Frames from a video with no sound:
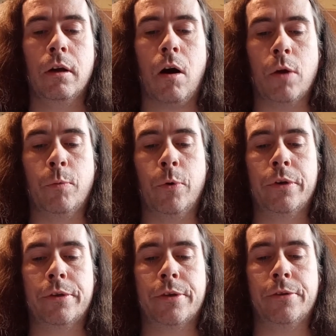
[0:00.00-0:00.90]
I
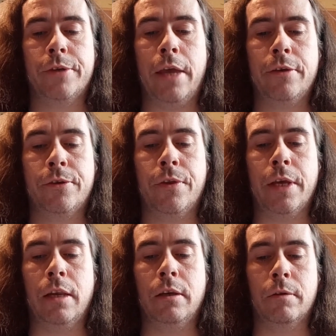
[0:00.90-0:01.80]
would suggest
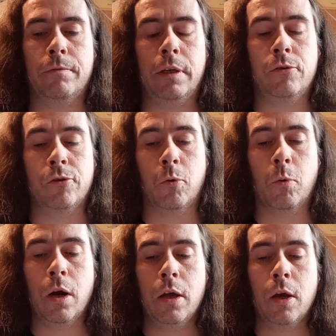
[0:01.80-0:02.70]
the
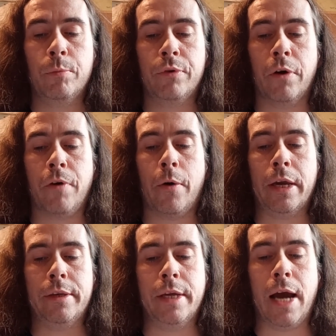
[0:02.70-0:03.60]
individual
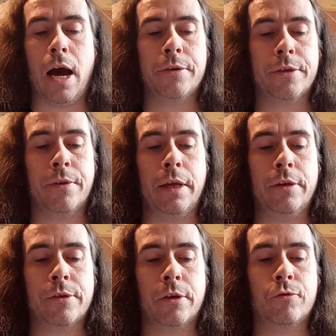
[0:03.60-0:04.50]
providing us
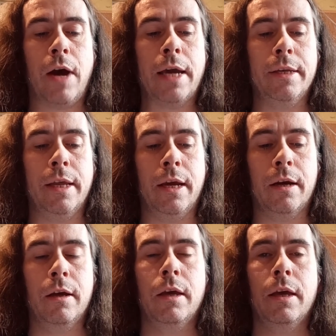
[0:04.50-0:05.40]
this
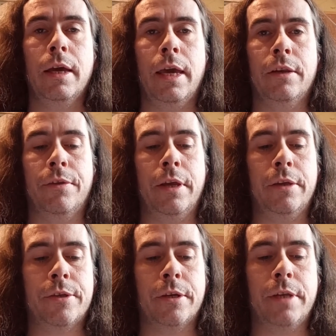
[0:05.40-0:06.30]
training in
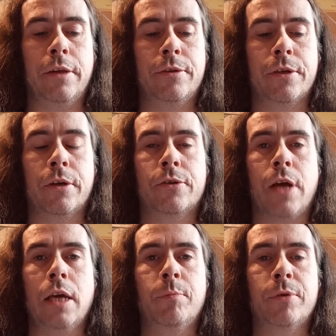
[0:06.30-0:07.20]
this
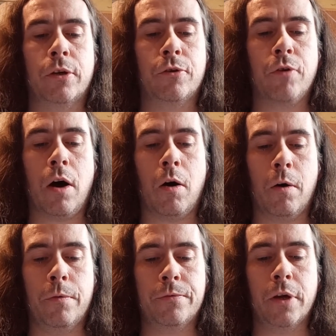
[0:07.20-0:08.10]
disc-shaped
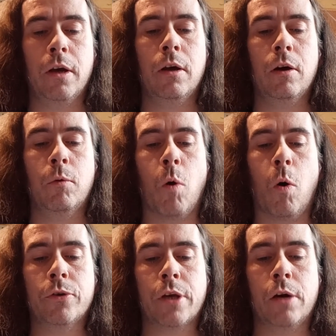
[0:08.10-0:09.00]
craft
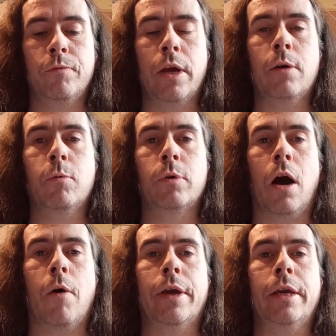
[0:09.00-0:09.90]
was a real
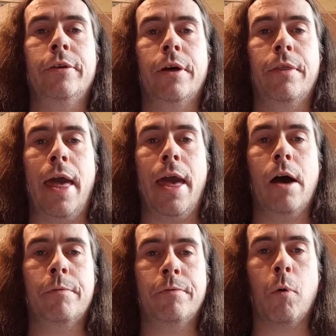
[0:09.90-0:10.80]
guide
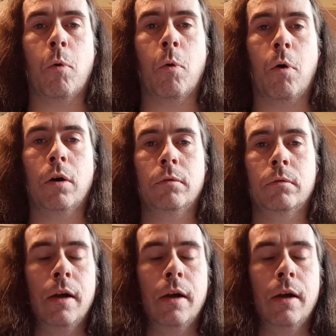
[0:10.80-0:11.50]
therefore.